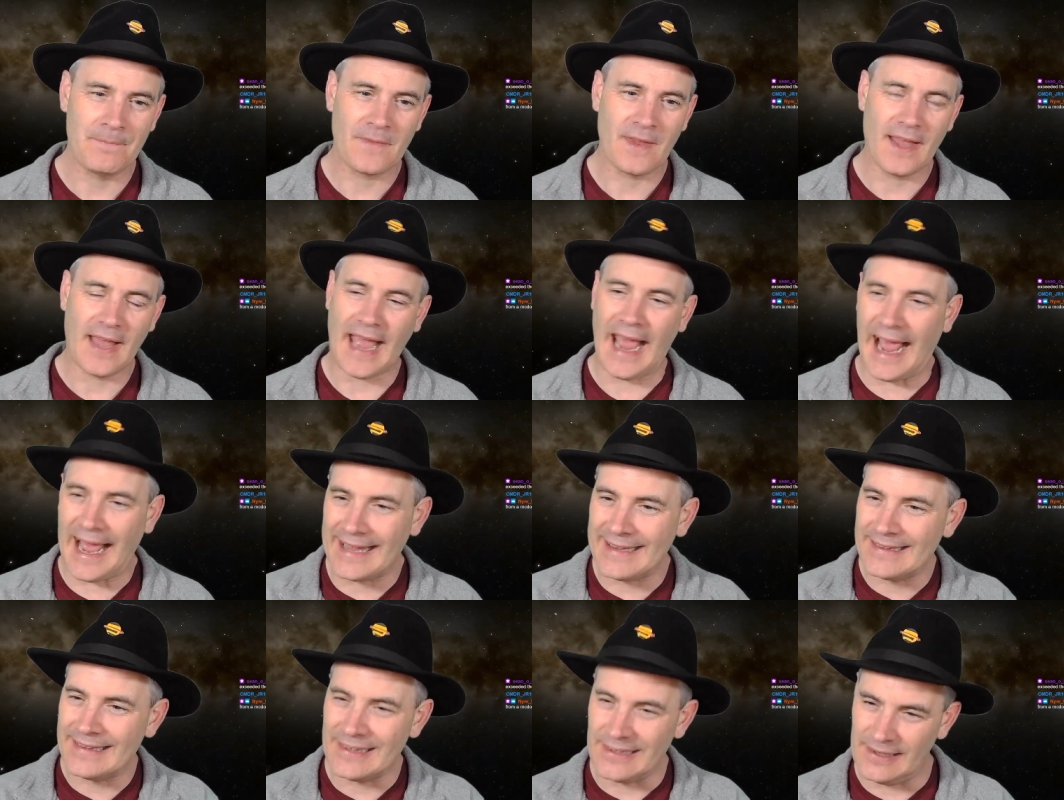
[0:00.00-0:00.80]

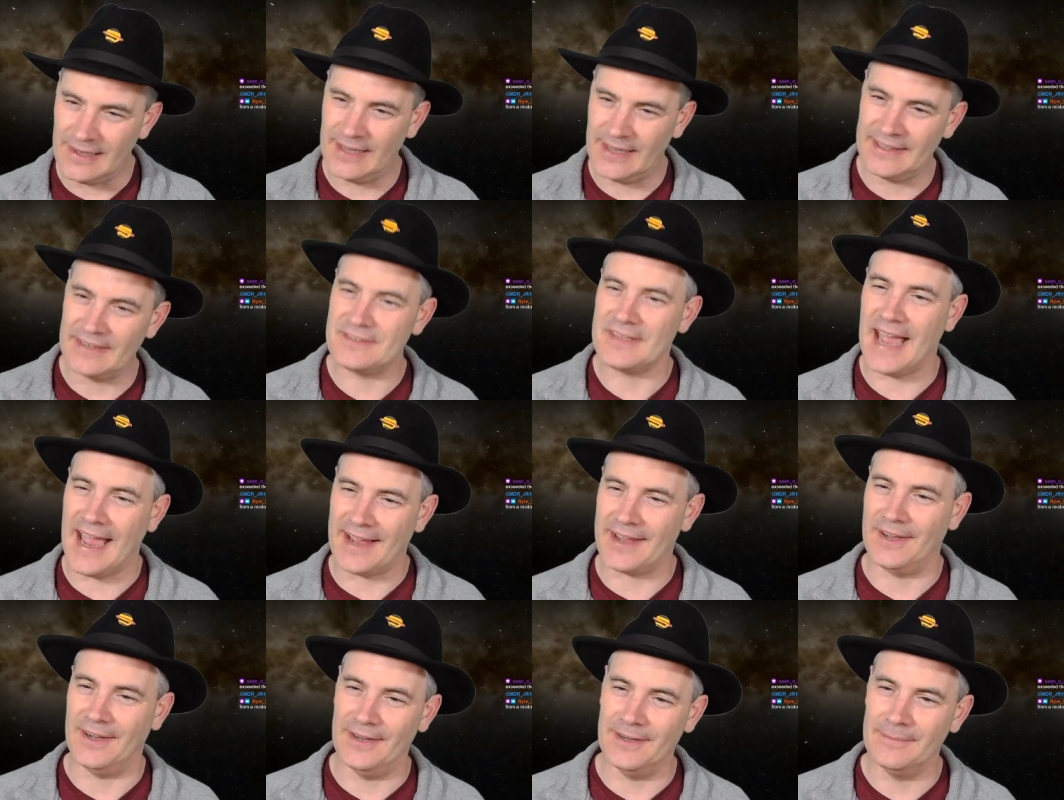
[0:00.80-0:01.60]
handle an
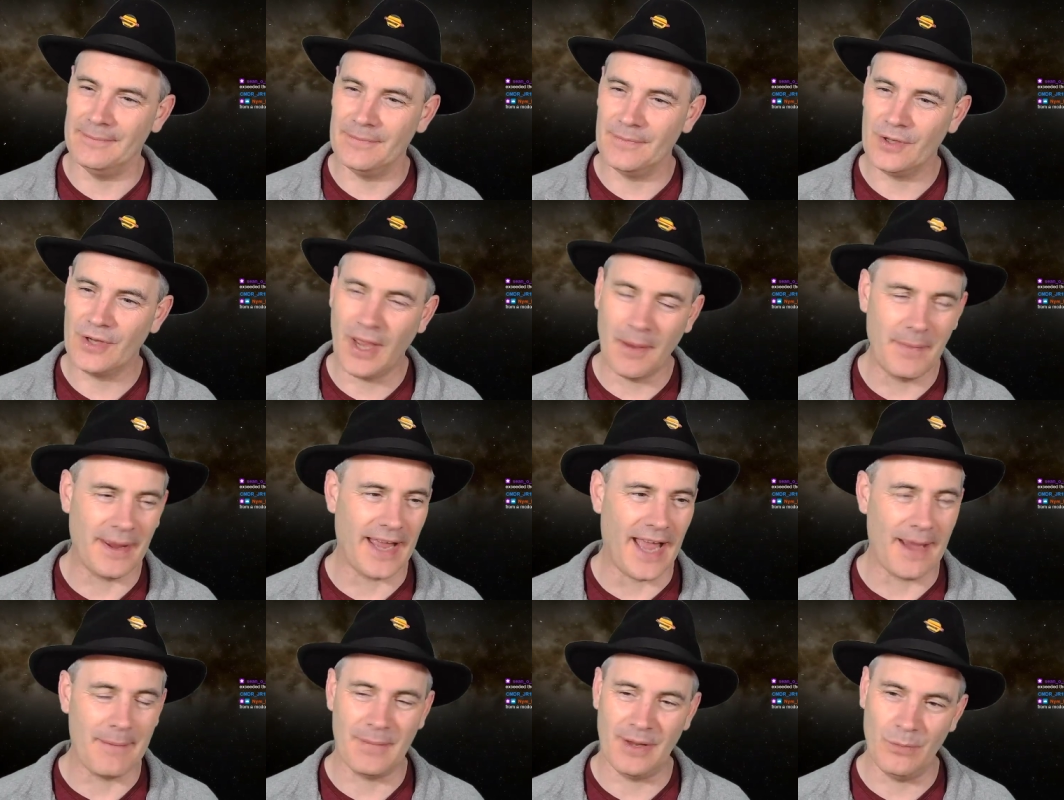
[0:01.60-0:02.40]
attacker coming
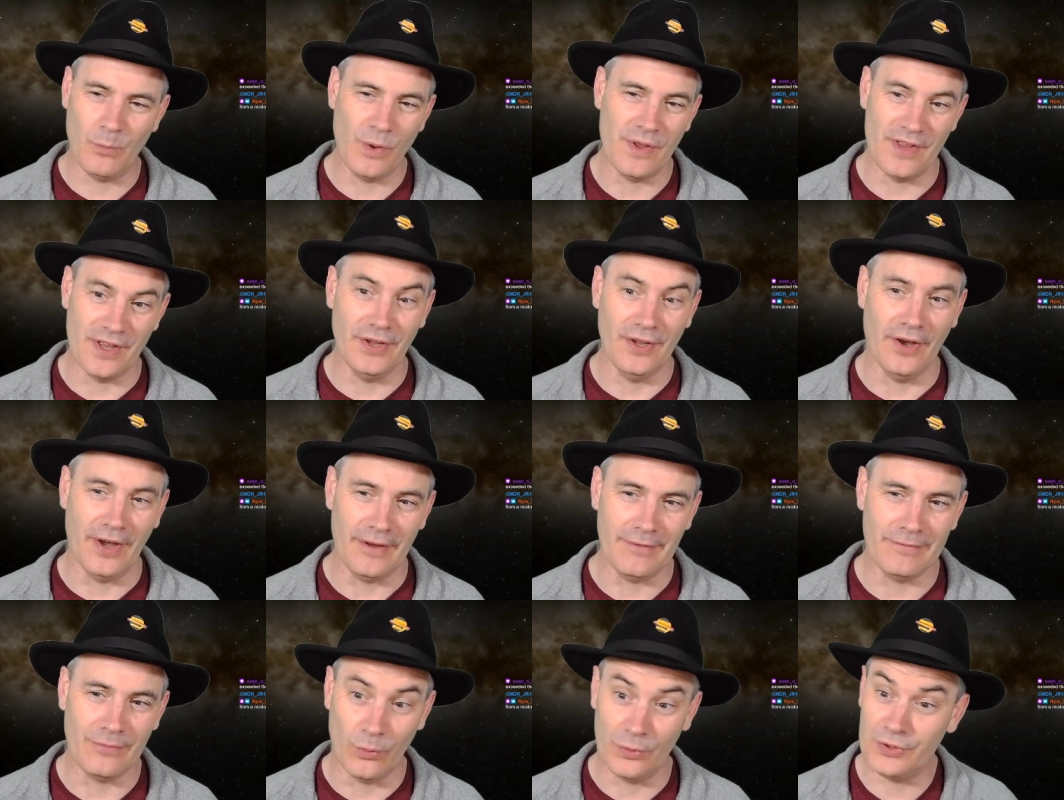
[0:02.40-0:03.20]
at me with a
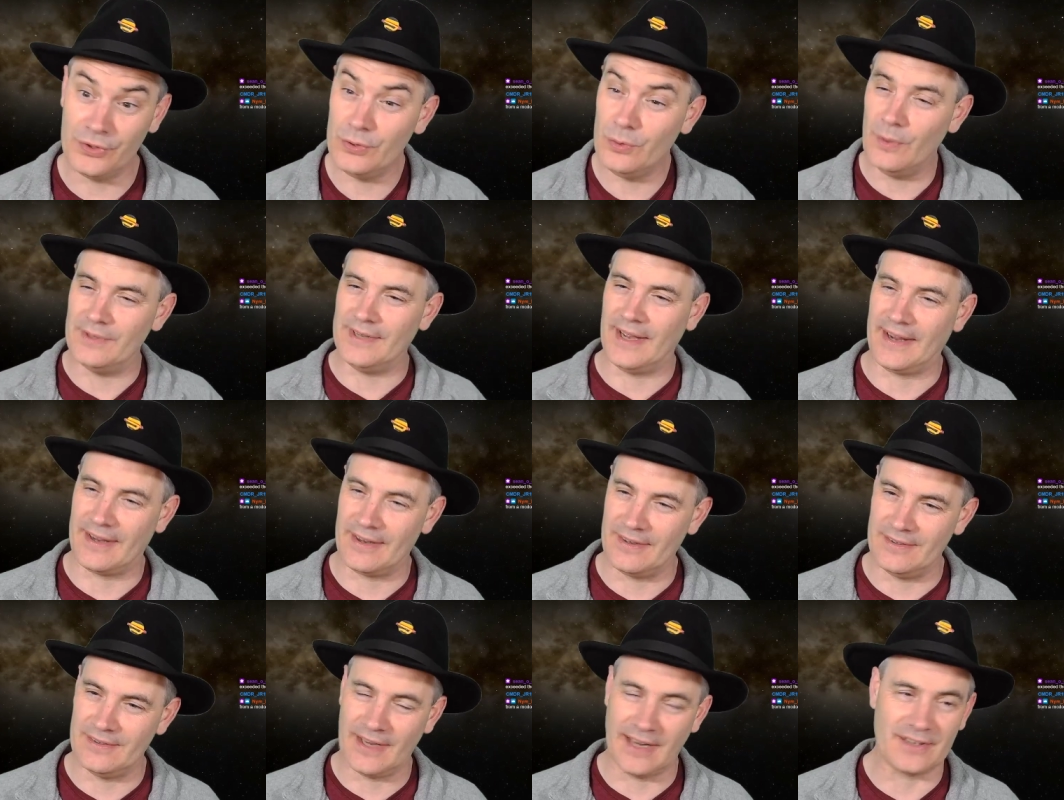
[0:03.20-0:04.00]
knife, or two
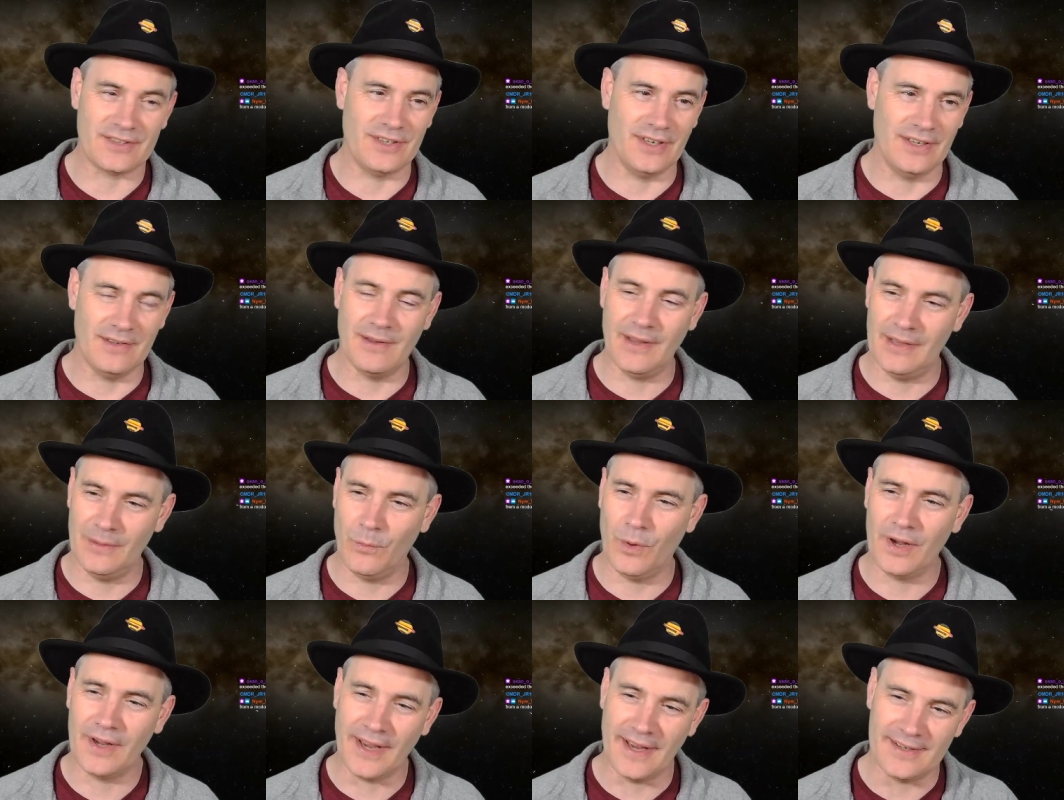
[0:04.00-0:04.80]
attackers actually, and in
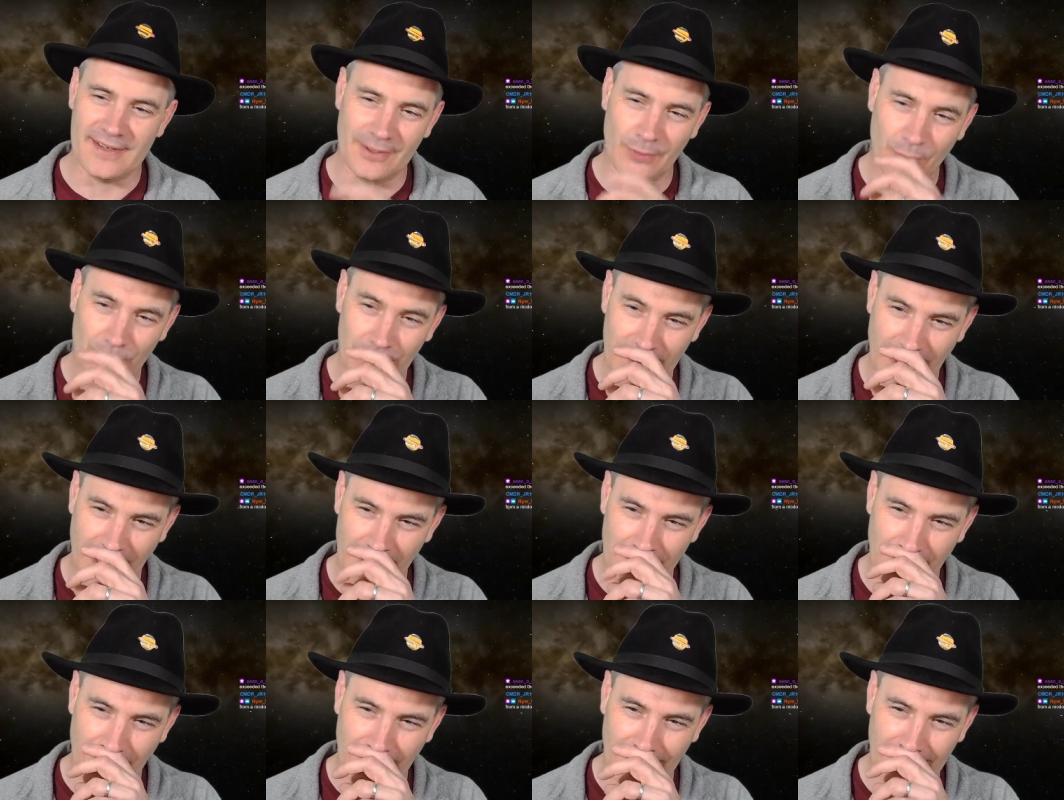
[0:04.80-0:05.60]
one case, in order to get